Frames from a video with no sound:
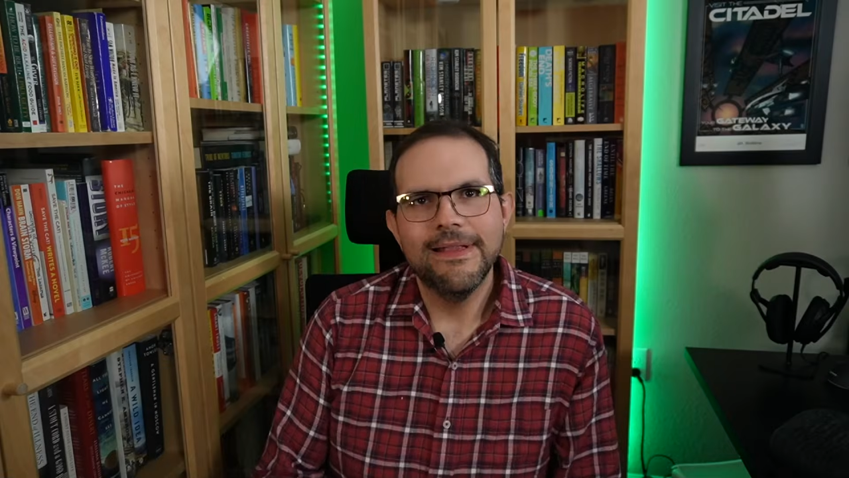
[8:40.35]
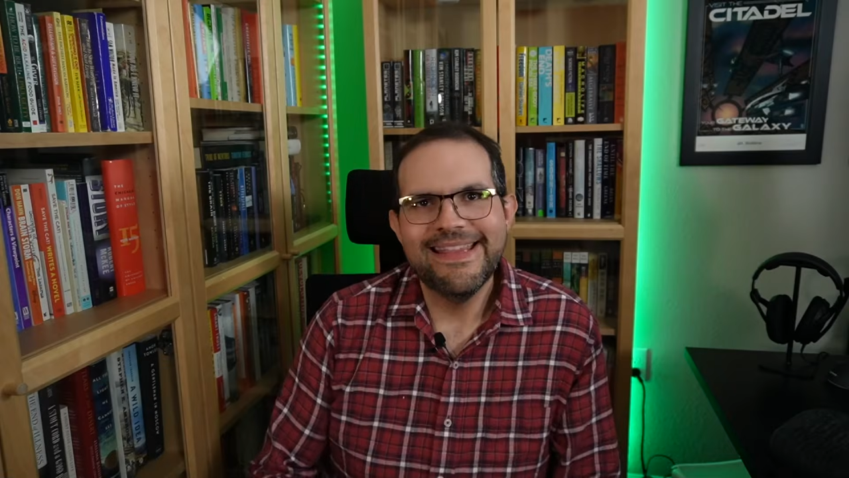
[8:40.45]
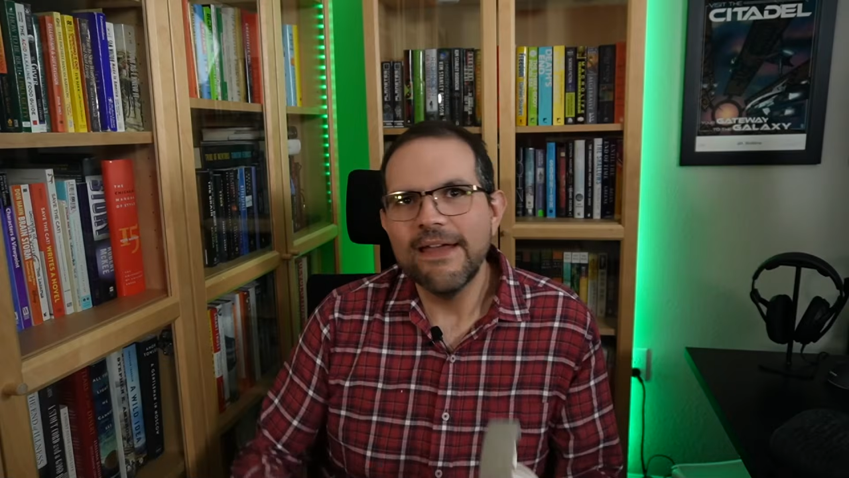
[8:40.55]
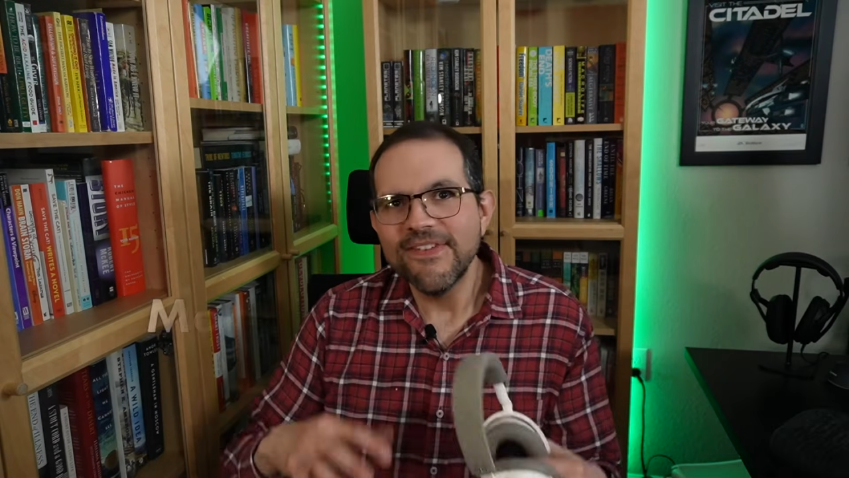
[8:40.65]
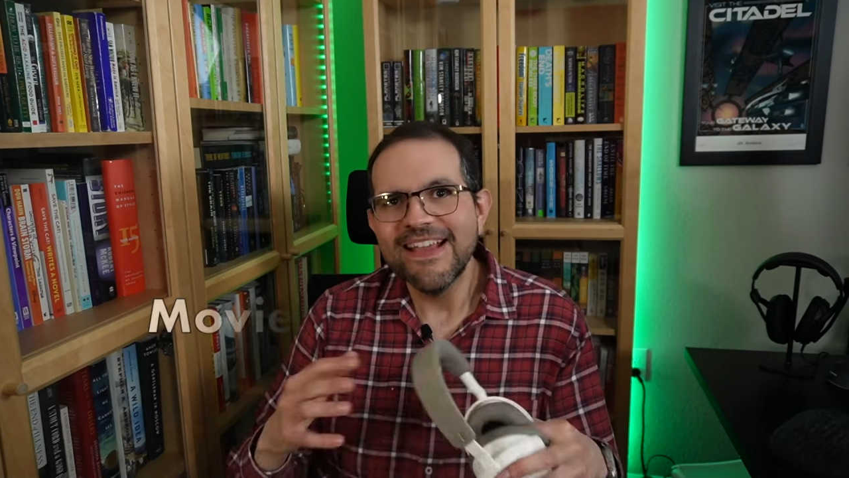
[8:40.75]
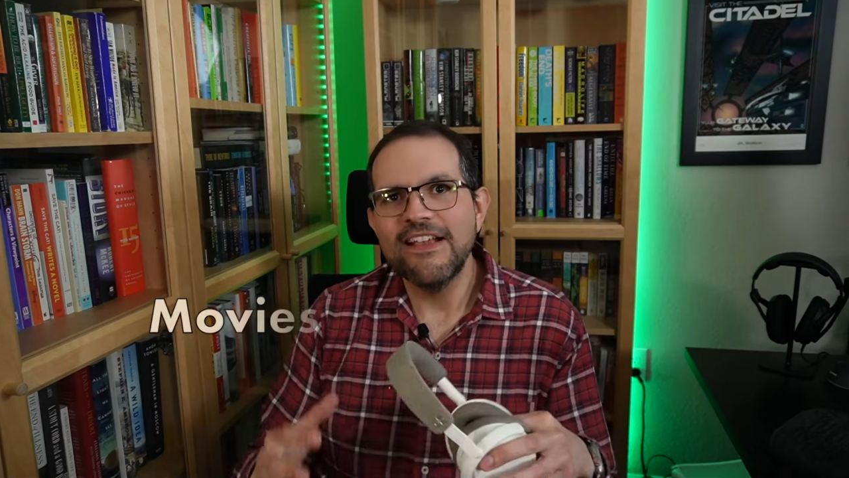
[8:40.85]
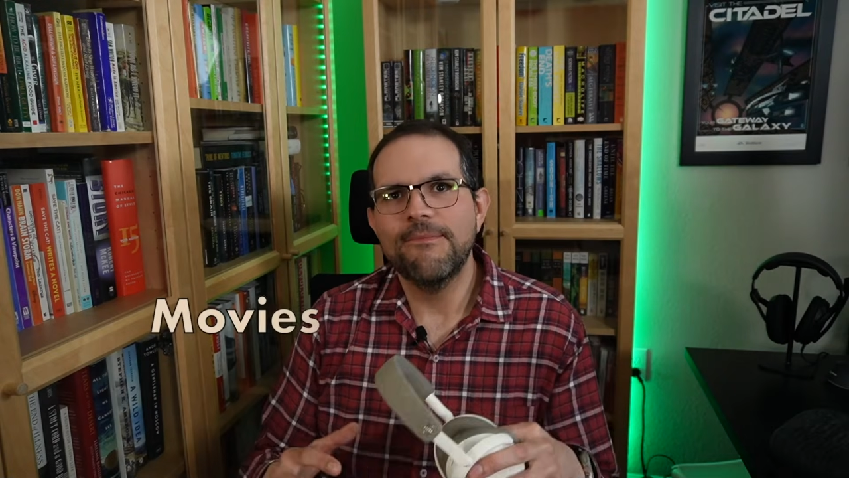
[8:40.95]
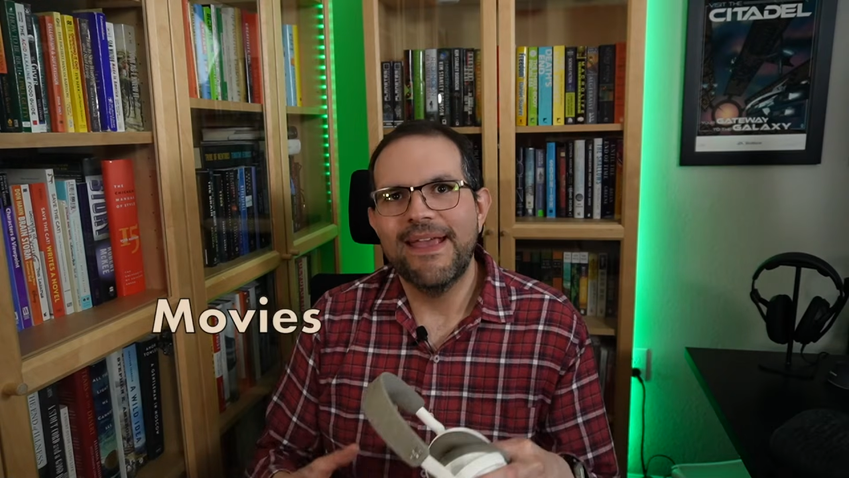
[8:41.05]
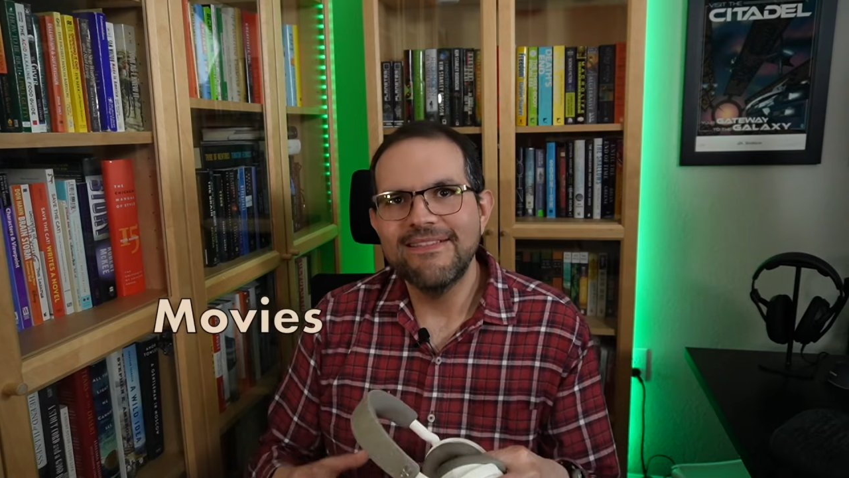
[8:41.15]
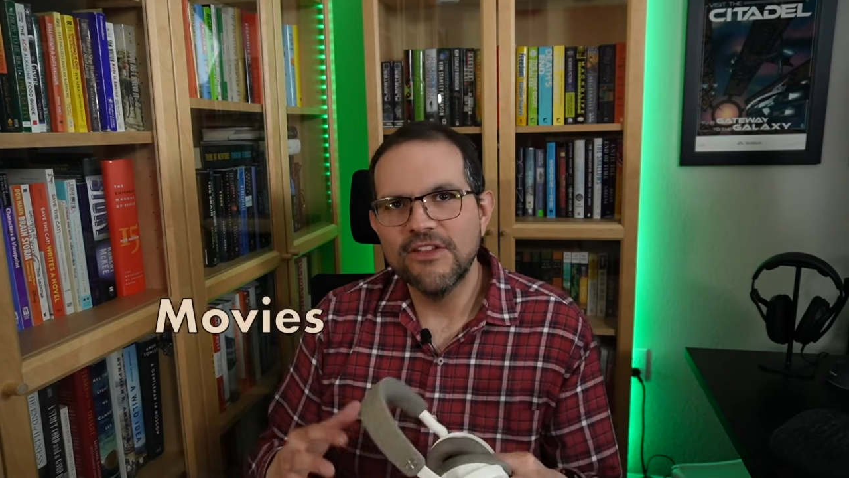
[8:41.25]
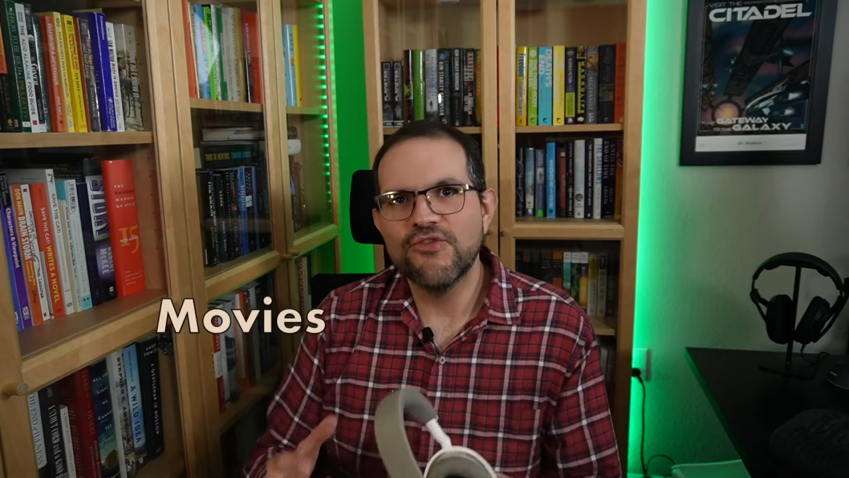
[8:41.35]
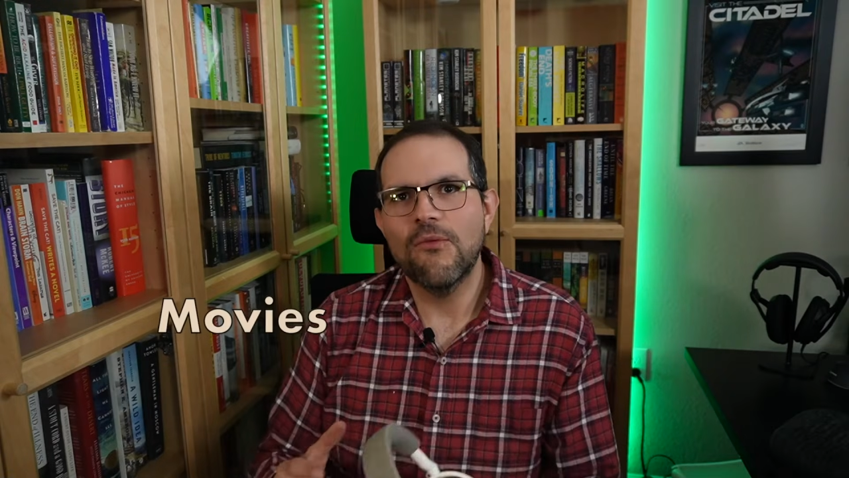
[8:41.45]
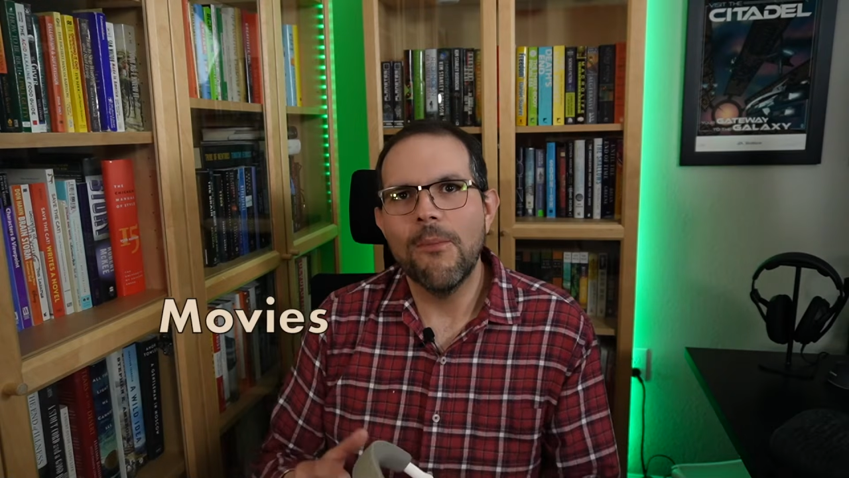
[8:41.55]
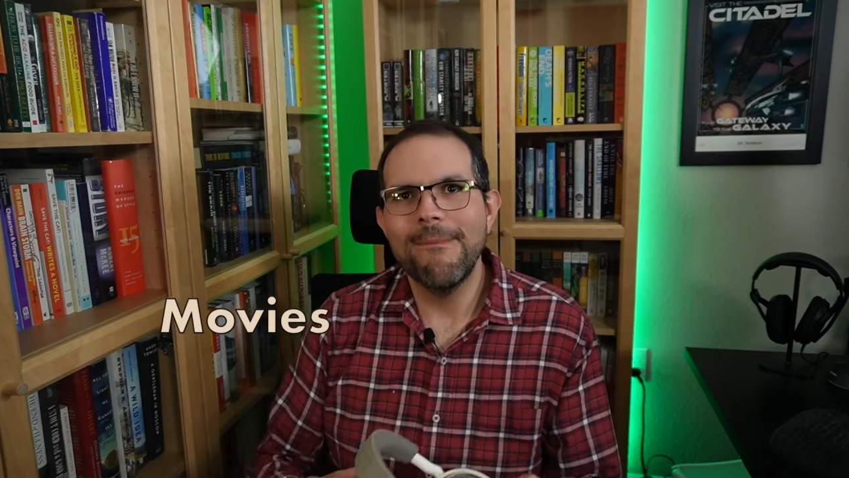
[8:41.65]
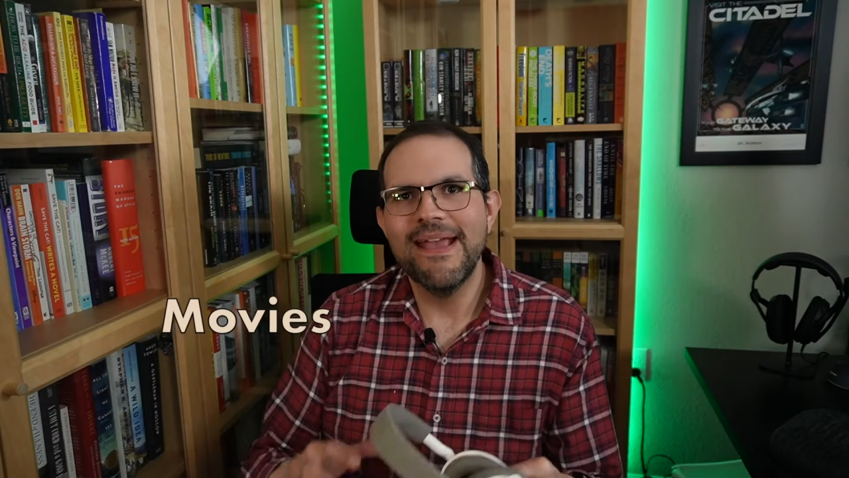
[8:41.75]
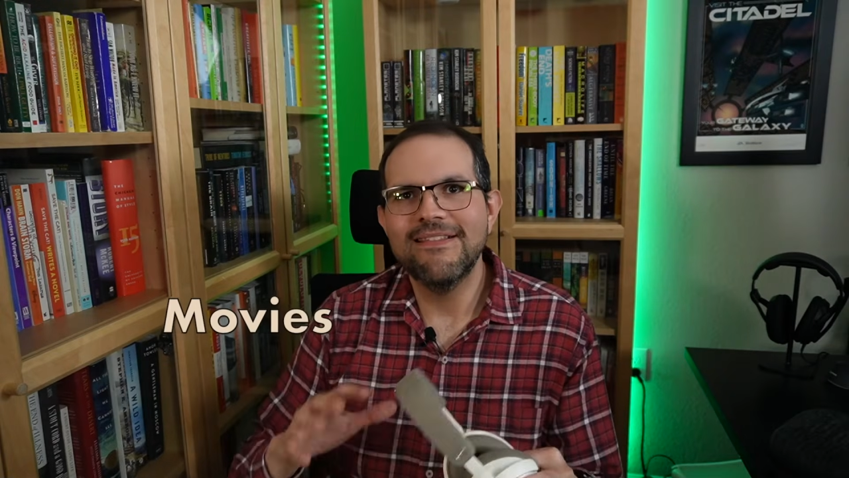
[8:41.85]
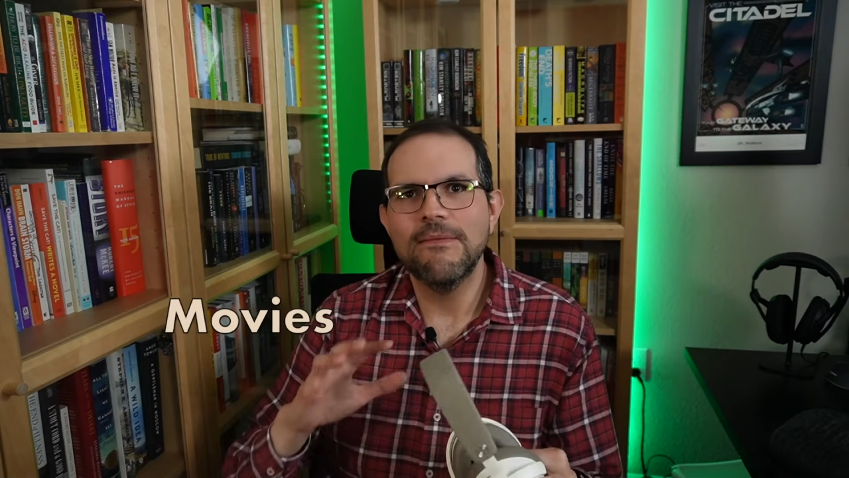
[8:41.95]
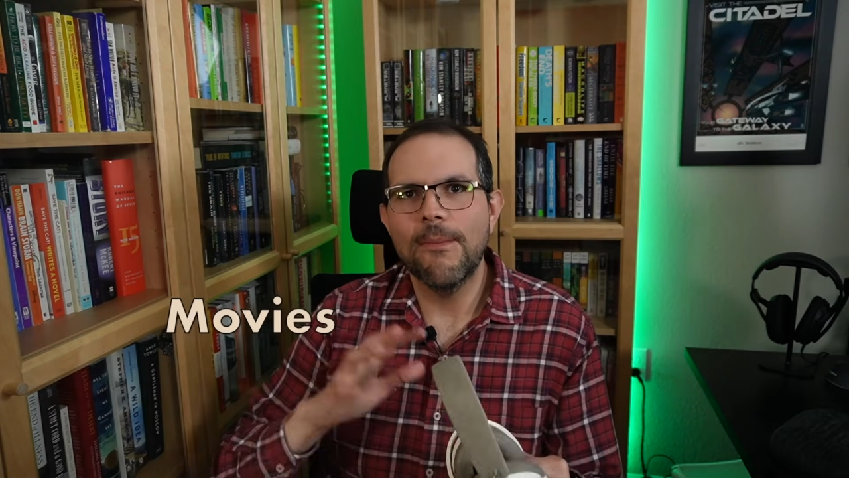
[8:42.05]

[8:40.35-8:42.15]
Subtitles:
The emphasized bass and treble makes the